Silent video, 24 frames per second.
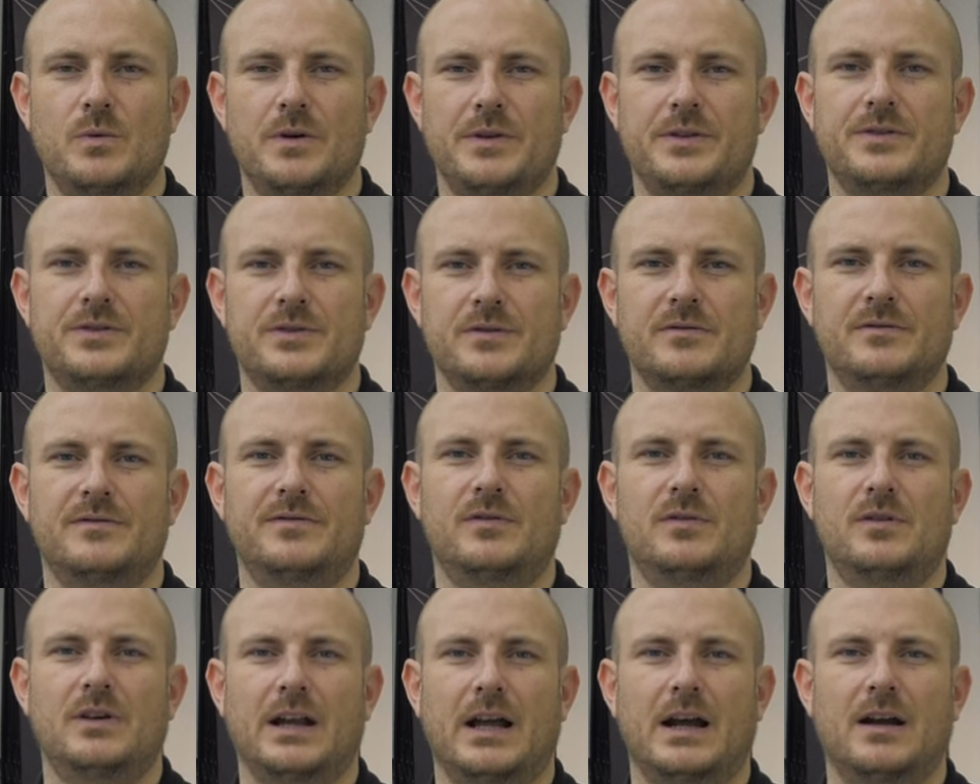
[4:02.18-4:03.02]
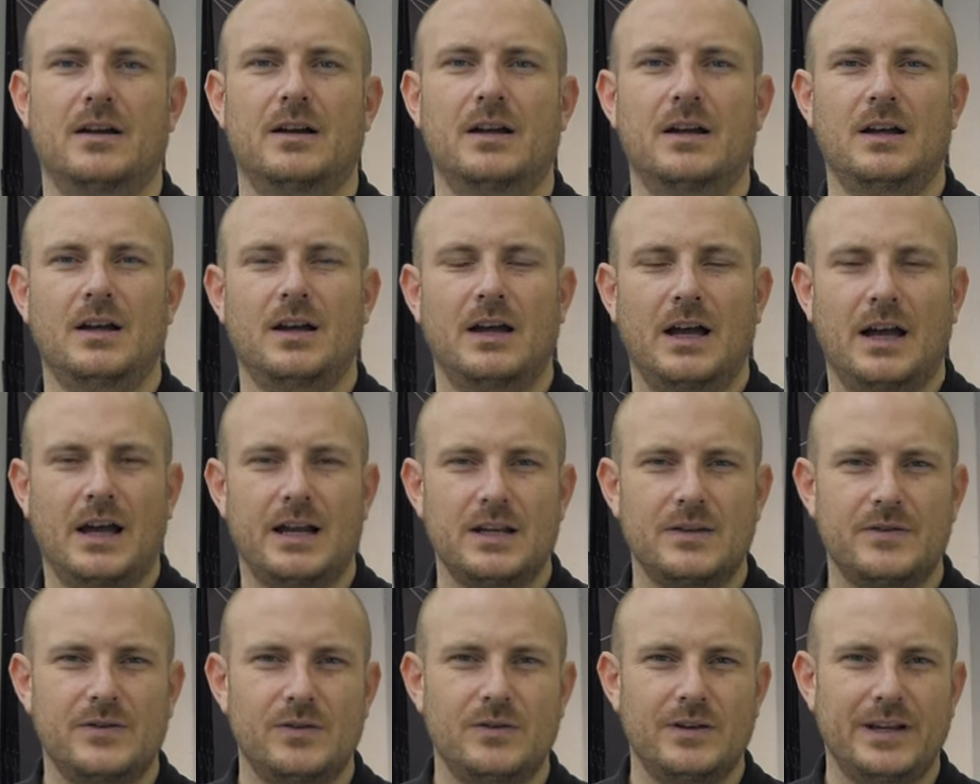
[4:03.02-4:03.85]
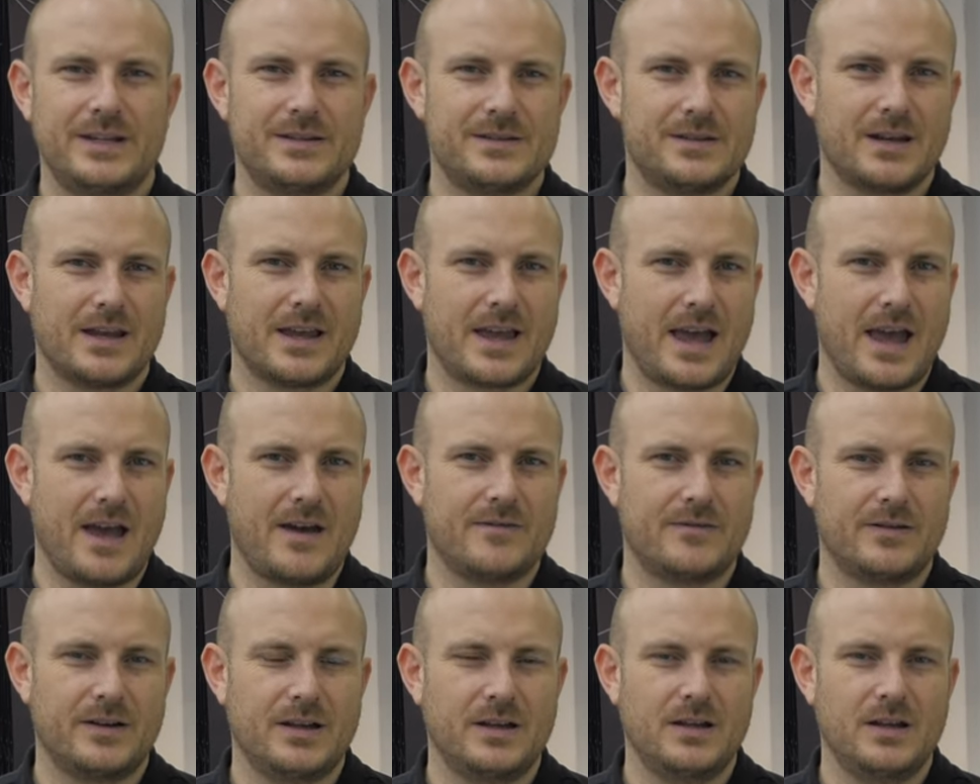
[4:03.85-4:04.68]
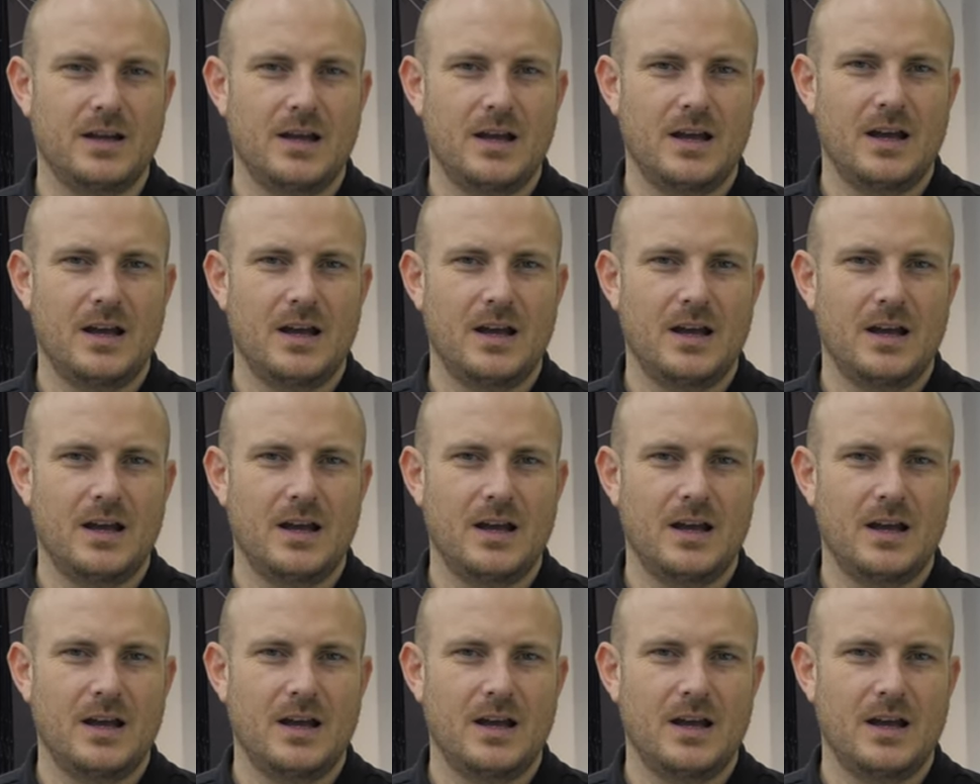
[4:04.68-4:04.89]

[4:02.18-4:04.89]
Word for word: with some fallout, and if you listen carefully,